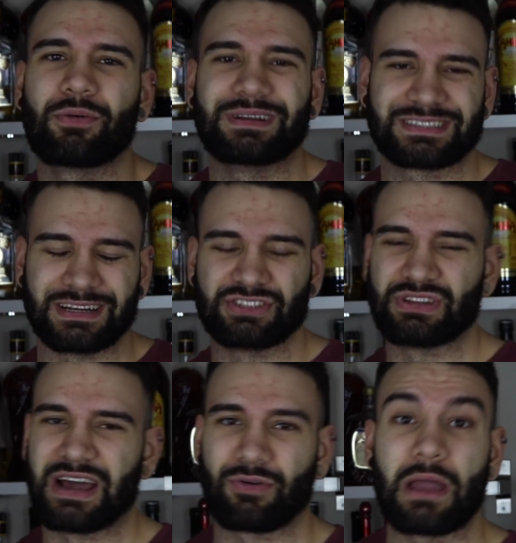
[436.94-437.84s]
Nobody's gonna do
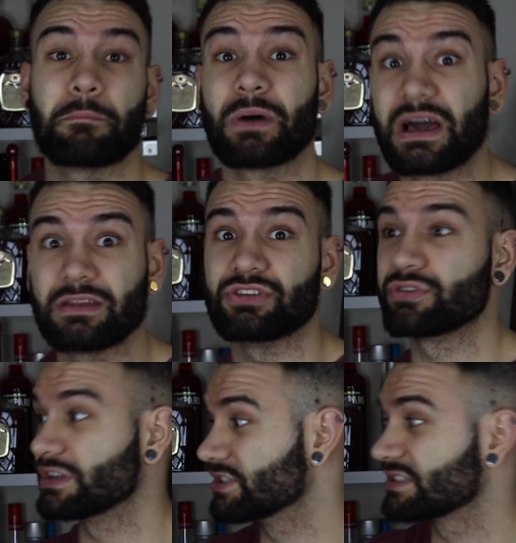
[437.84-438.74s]
that, right? But you
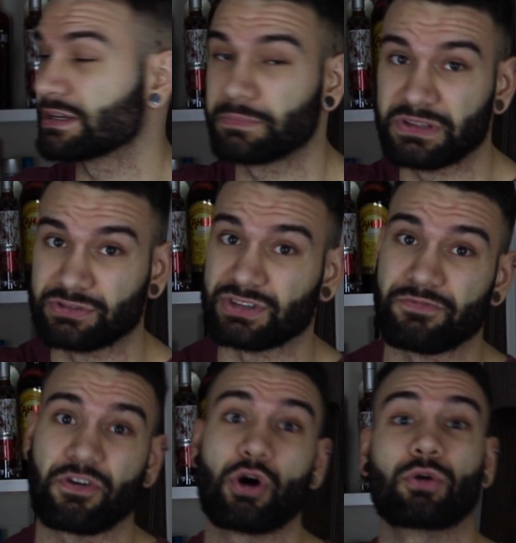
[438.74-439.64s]
could just simply use your
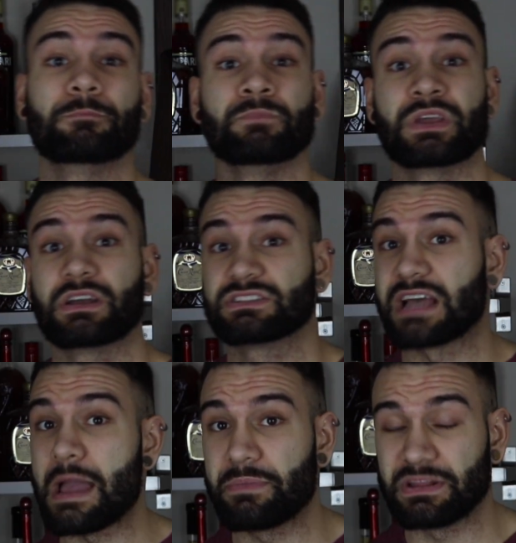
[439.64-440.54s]
phone,
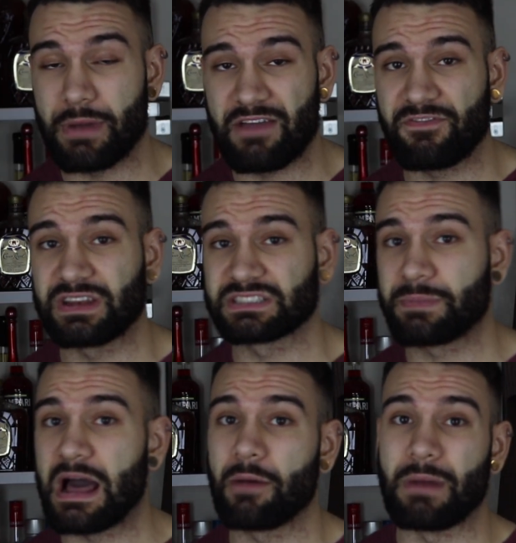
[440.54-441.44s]
type into
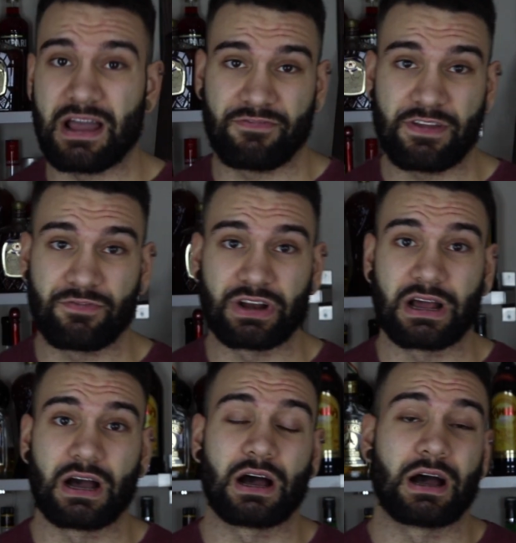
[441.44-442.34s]
MyFitnessPal, my favorite
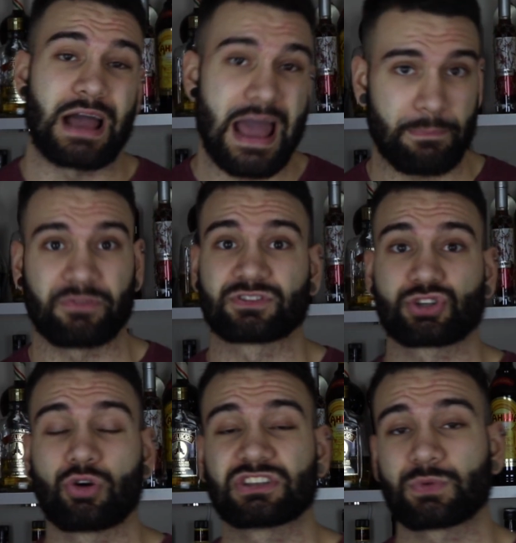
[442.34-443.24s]
app of
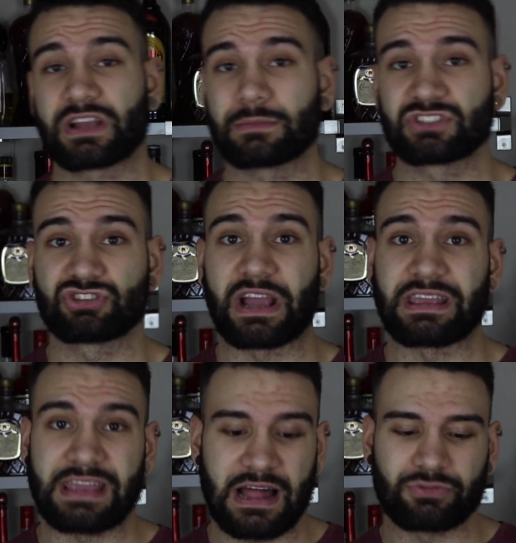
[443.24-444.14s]
choice when it comes to
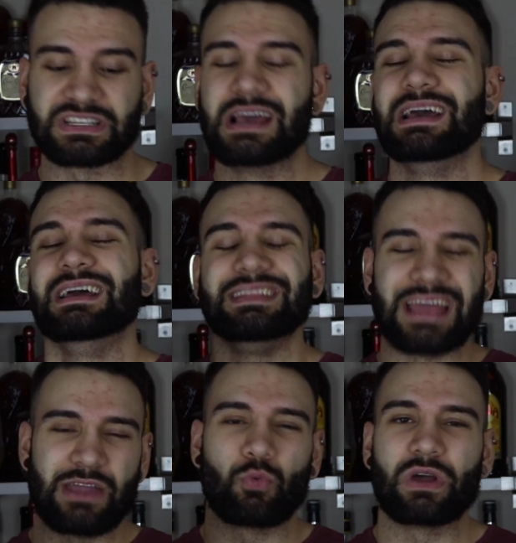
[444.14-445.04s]
tracking calories.
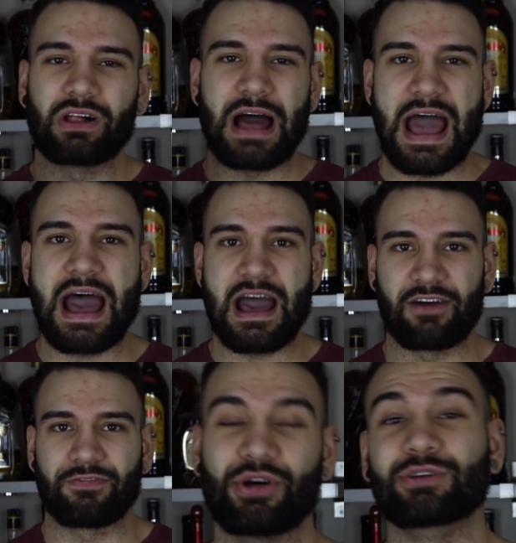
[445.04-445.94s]
They will
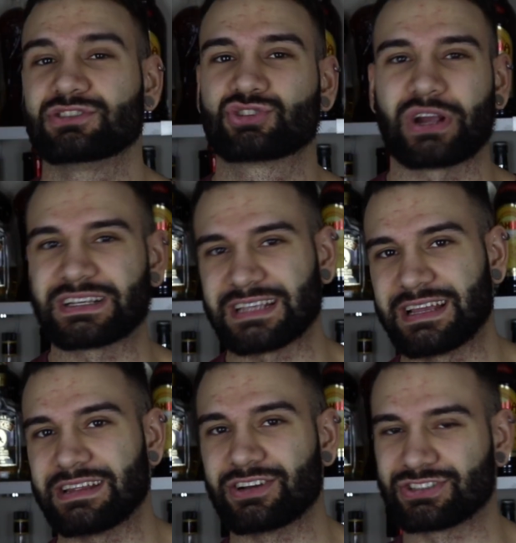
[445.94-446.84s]
have those drinks
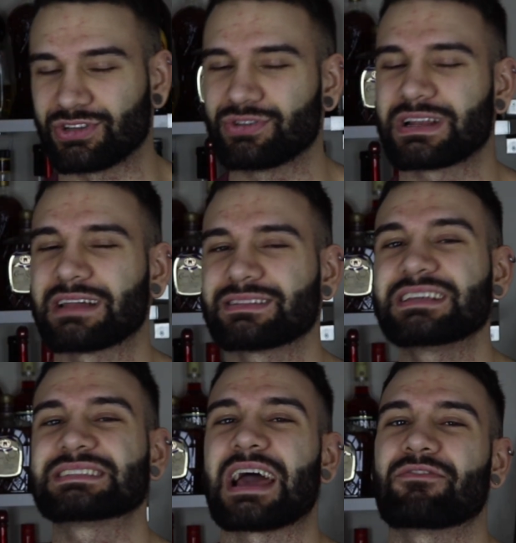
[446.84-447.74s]
in here, so you can at
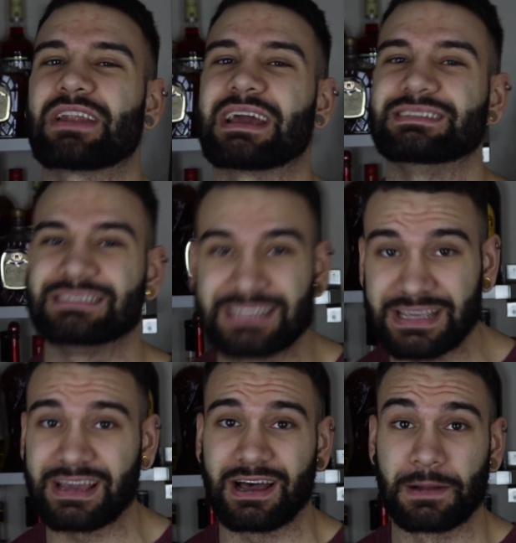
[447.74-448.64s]
least have an
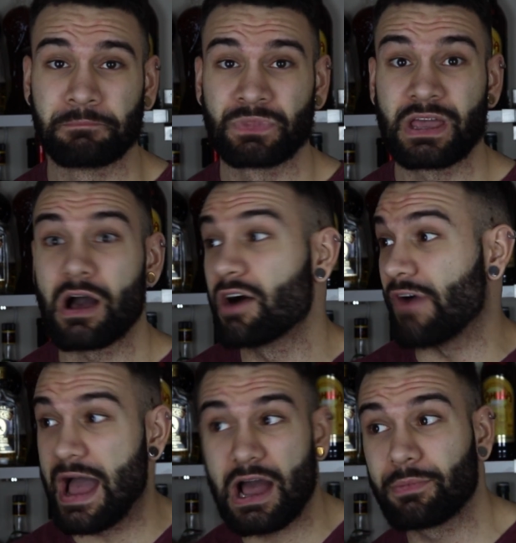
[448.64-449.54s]
idea
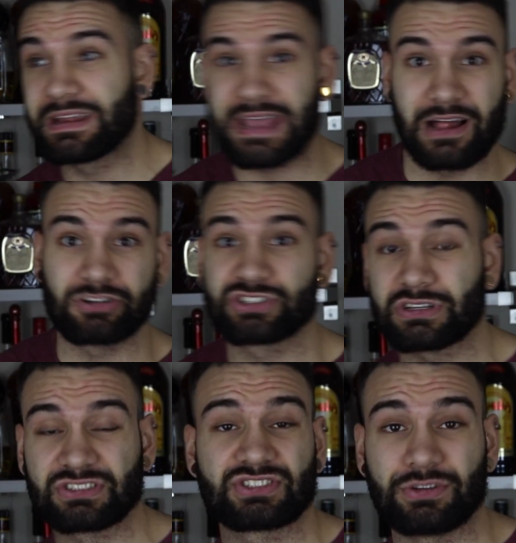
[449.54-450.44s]
of how many calories you're
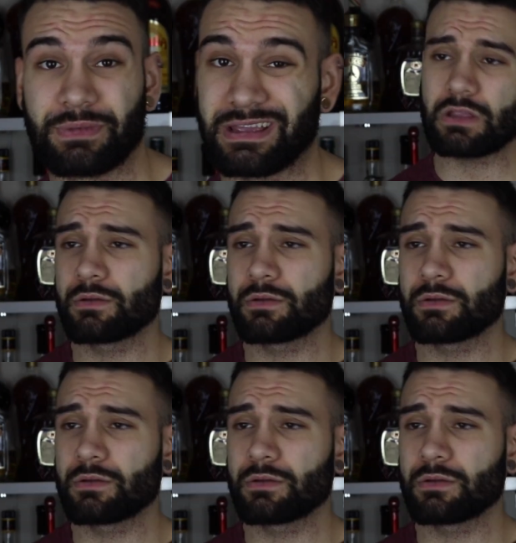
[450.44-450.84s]
consuming.